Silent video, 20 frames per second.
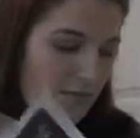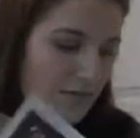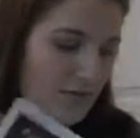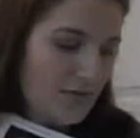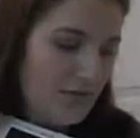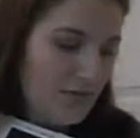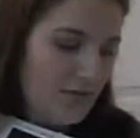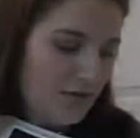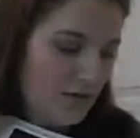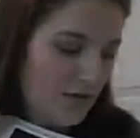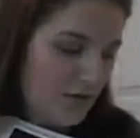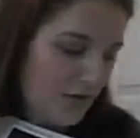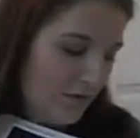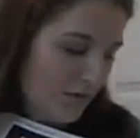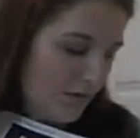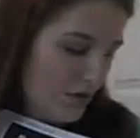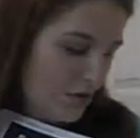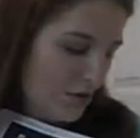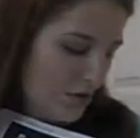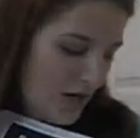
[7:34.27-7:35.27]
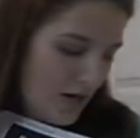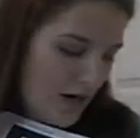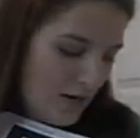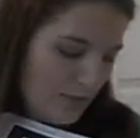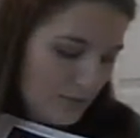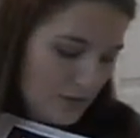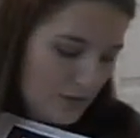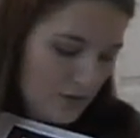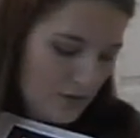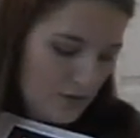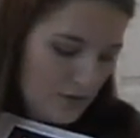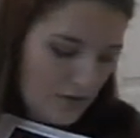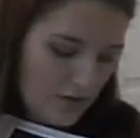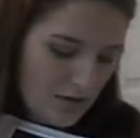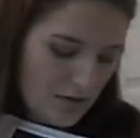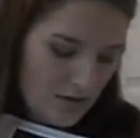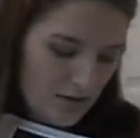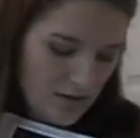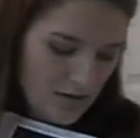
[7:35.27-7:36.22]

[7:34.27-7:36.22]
This is all the first chapter.